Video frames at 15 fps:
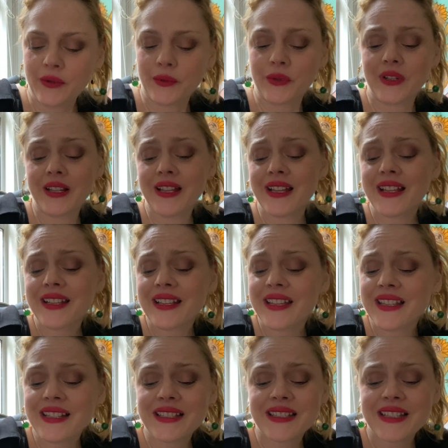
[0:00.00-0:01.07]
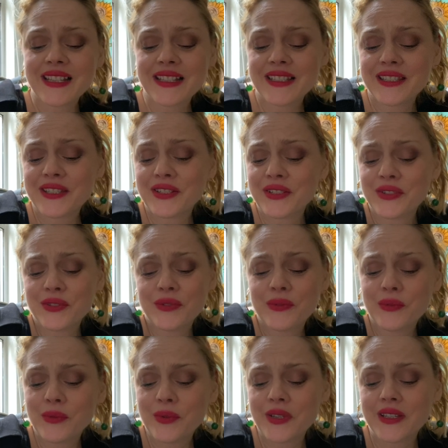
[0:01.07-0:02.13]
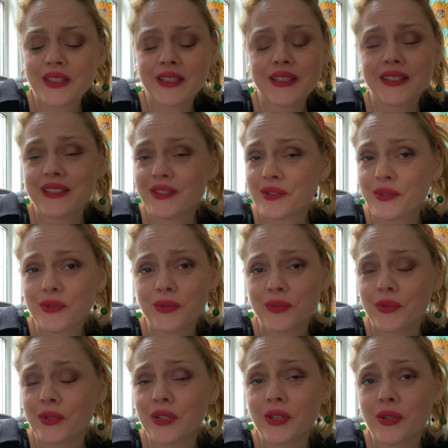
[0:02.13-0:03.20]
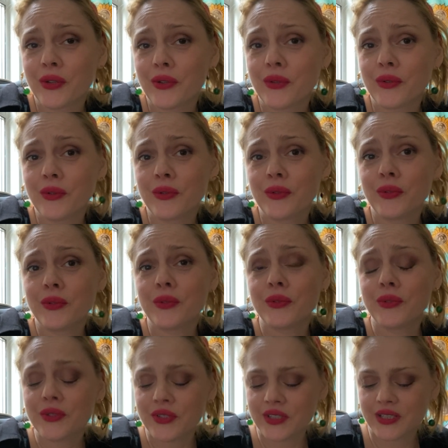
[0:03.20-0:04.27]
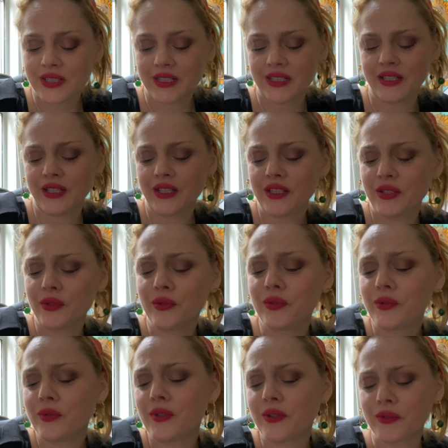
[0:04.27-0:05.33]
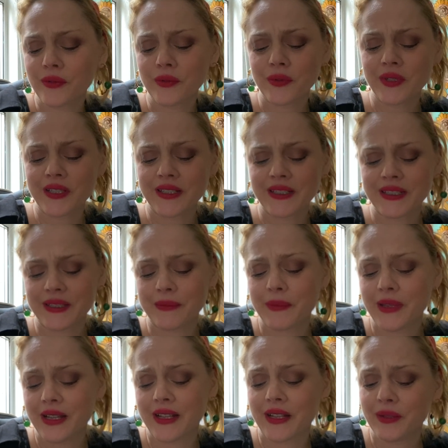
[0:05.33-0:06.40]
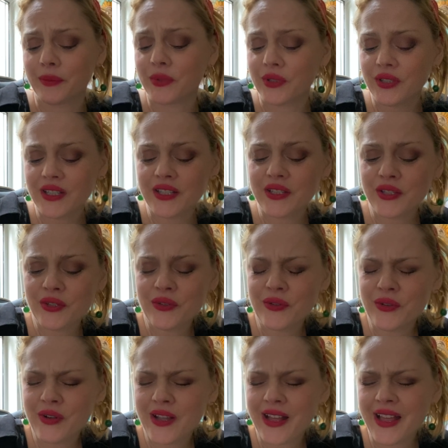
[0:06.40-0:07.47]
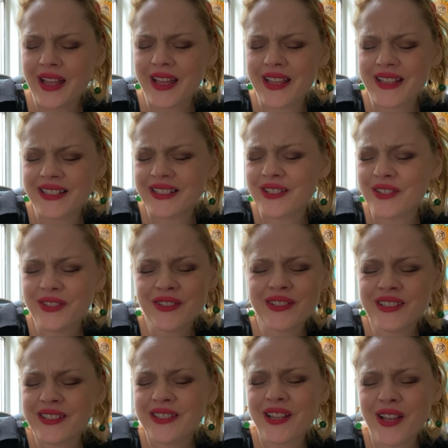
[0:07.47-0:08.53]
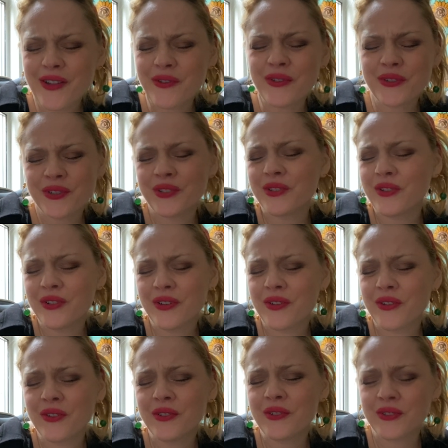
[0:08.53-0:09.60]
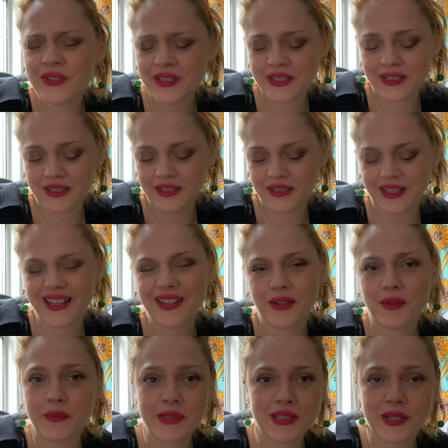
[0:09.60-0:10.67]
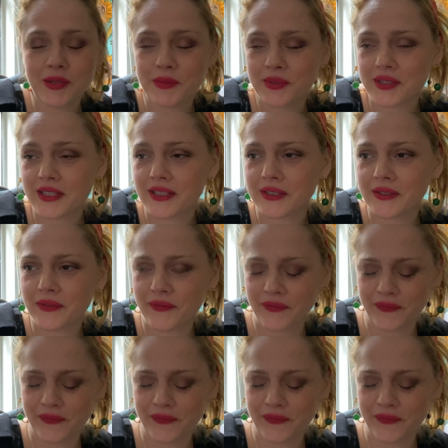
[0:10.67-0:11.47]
Well, I guess that's just the way the story goes. You always smile, but in your eyes your sorrow shows. I know, I'm a terrible singer.